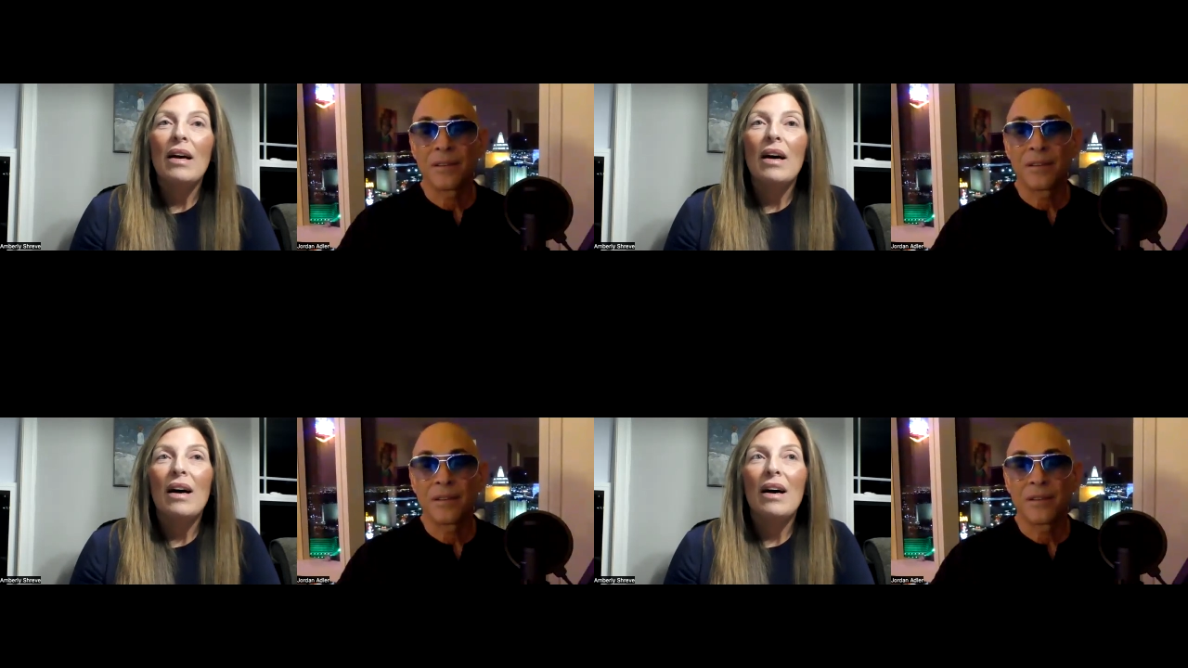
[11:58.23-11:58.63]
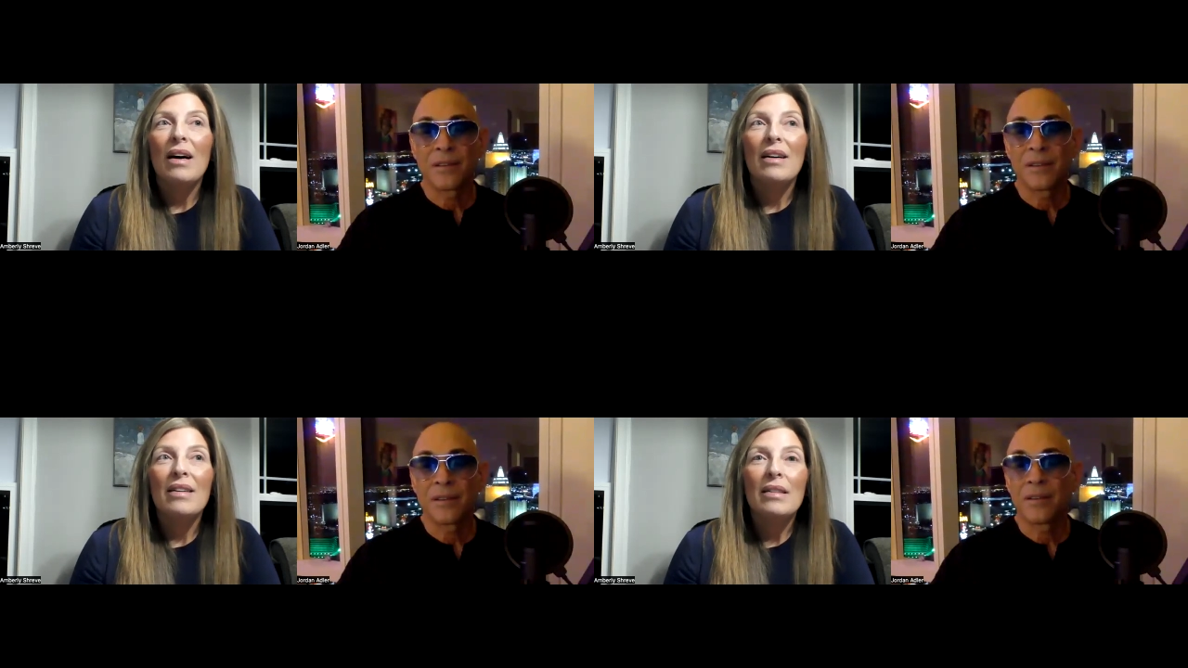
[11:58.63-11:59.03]

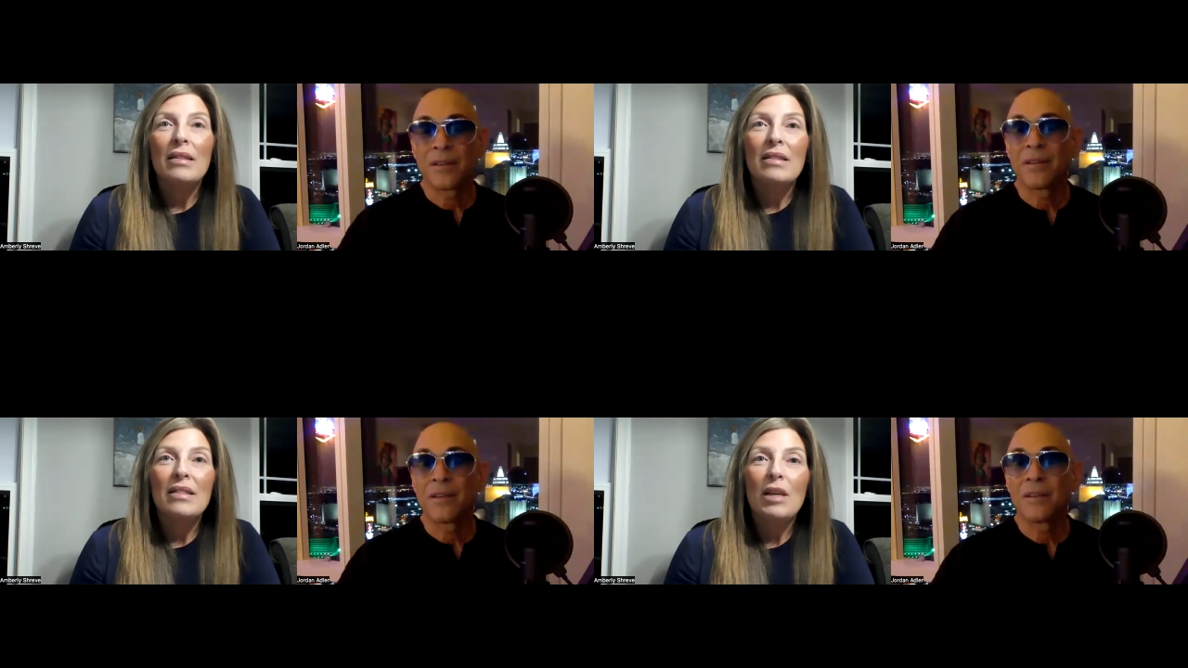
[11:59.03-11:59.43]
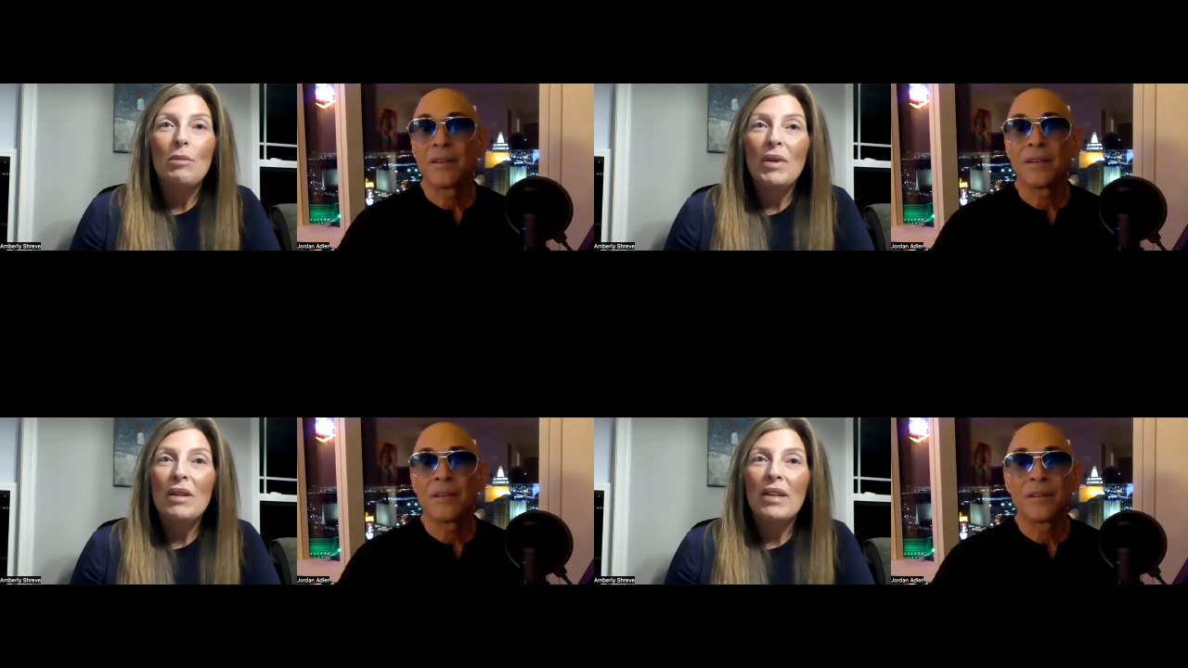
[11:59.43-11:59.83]
Speaker 1: uh,
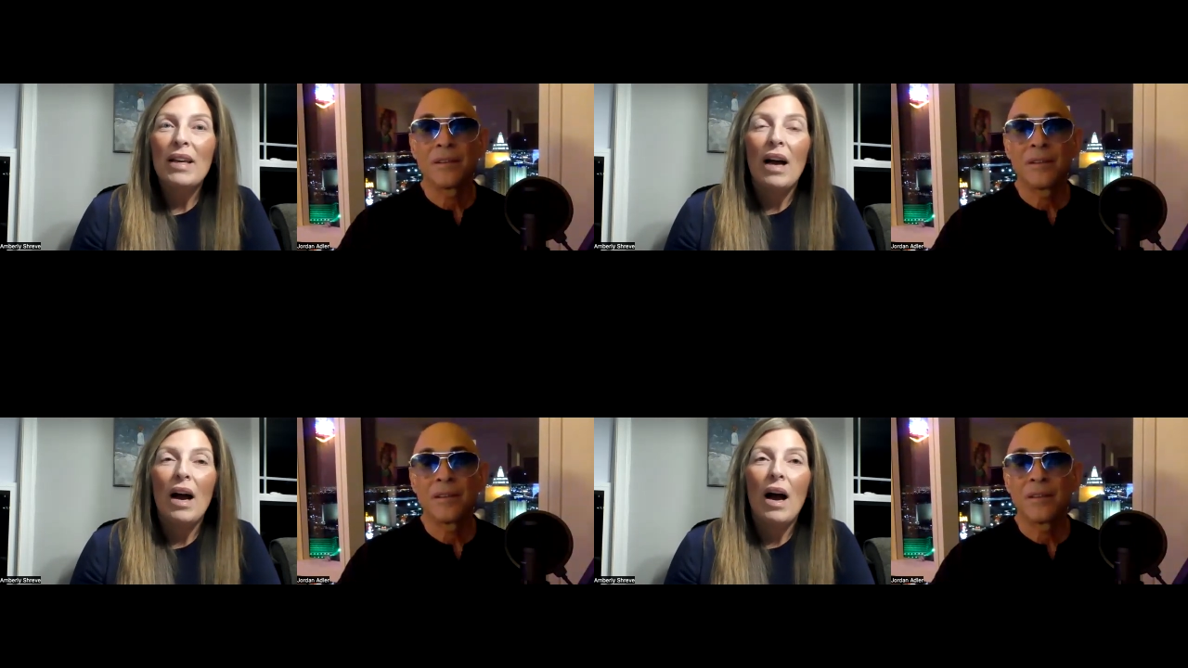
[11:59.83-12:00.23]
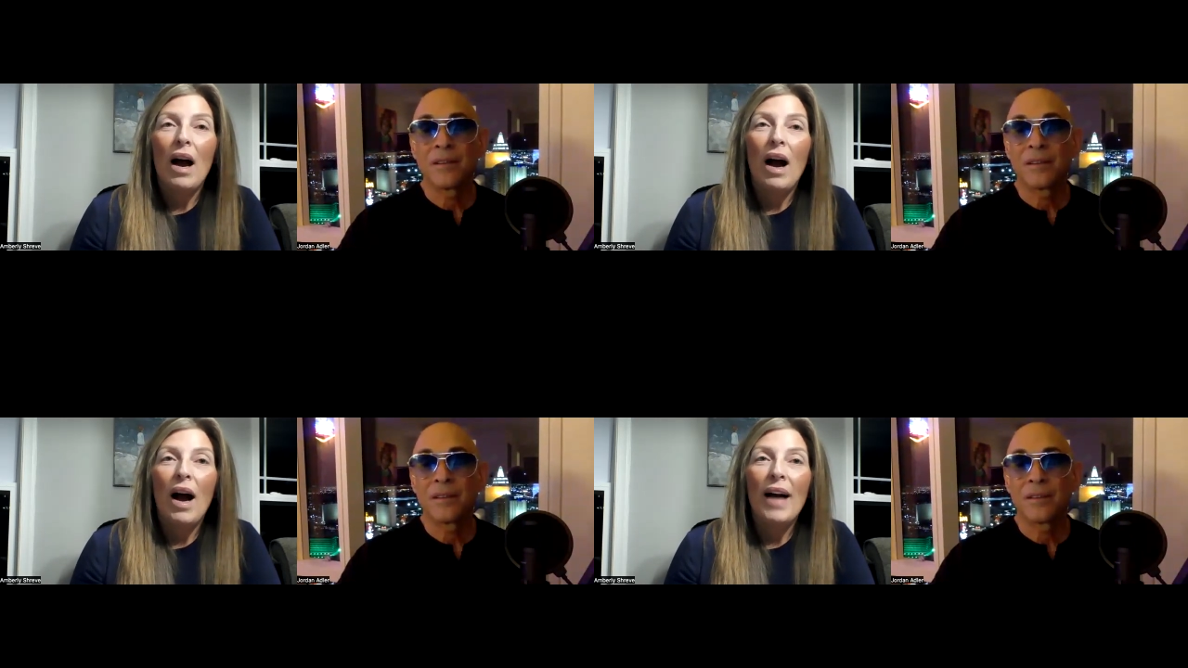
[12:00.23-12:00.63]
typically
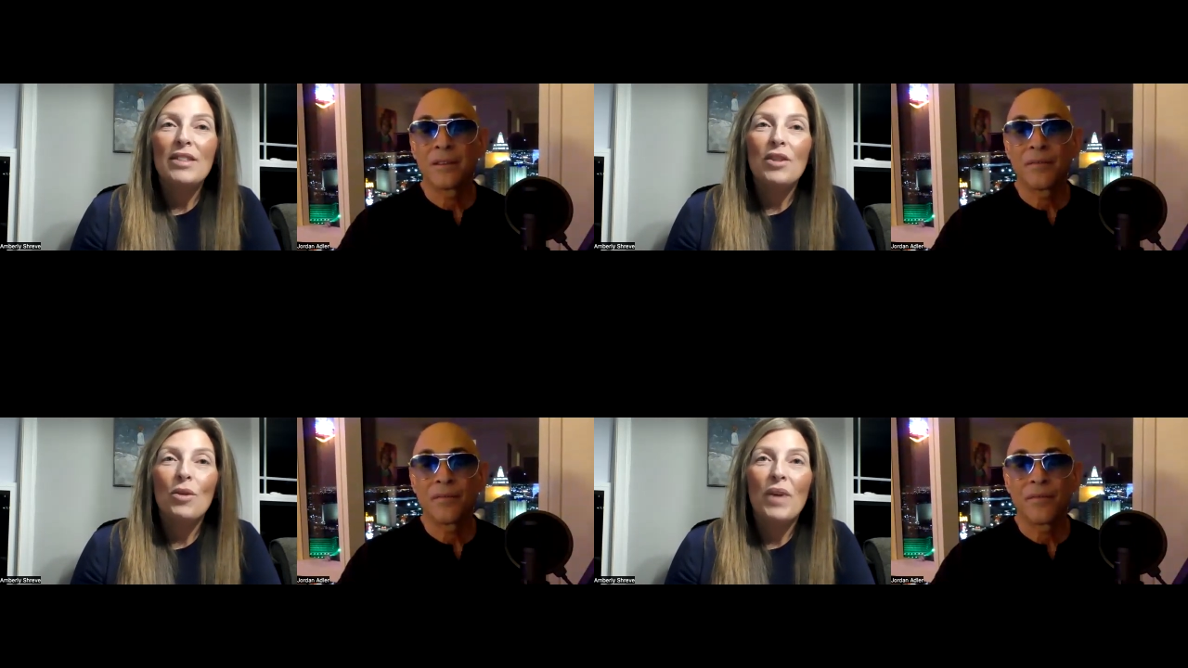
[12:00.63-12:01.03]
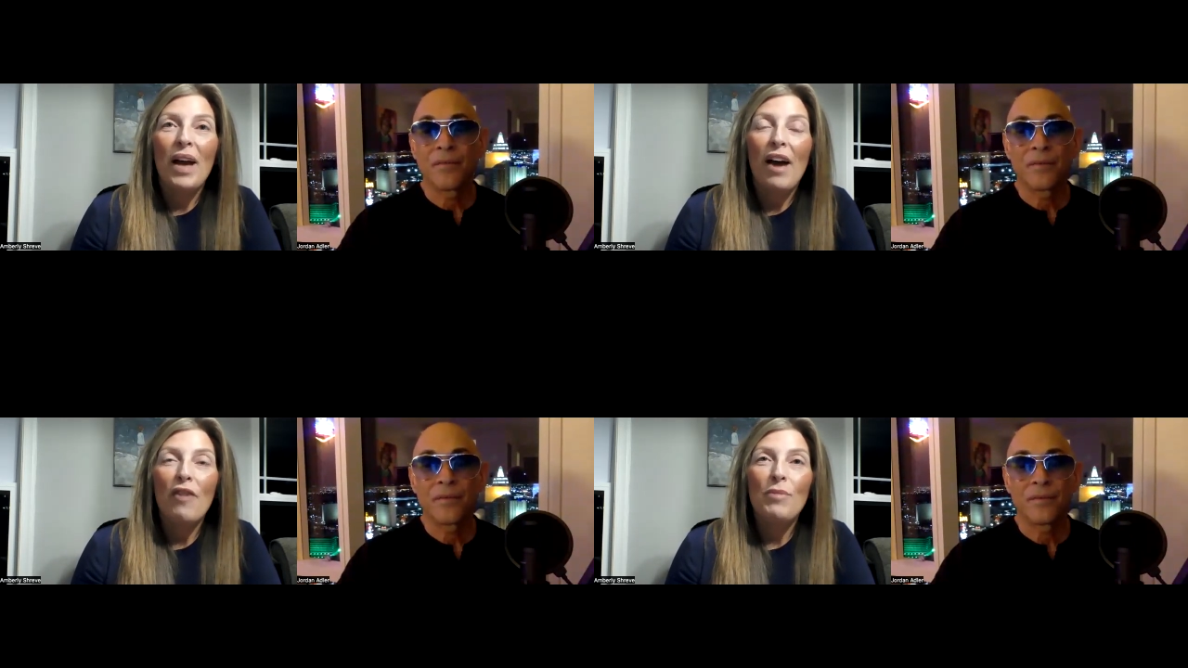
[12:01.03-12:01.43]
I don't
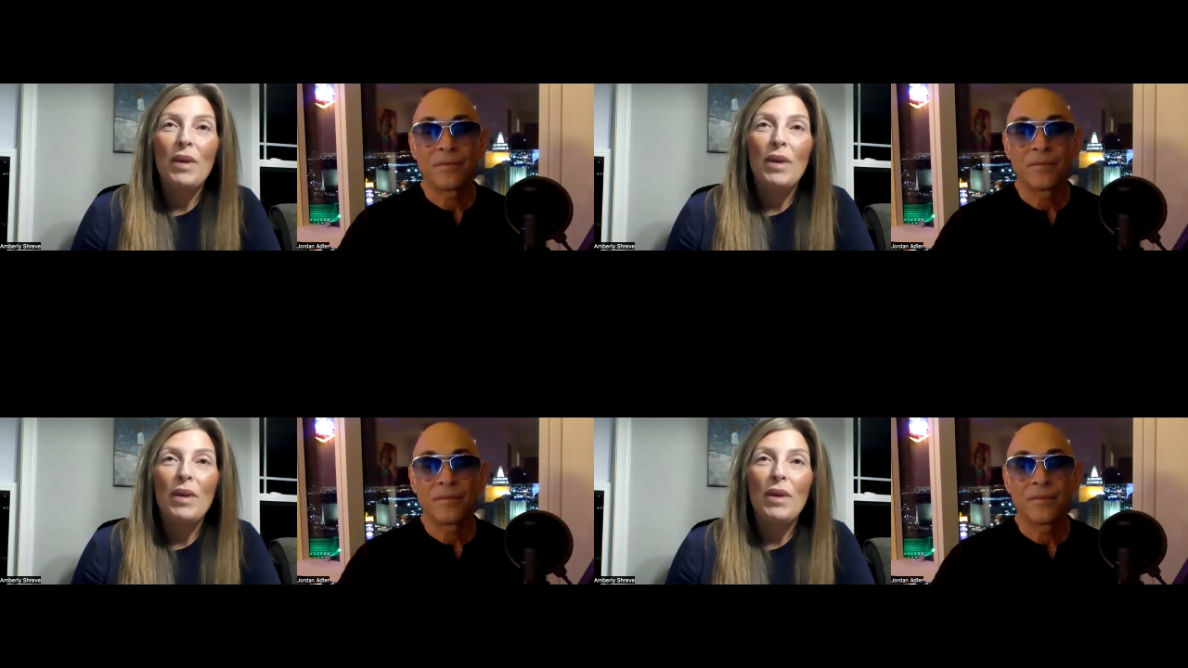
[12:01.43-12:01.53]
have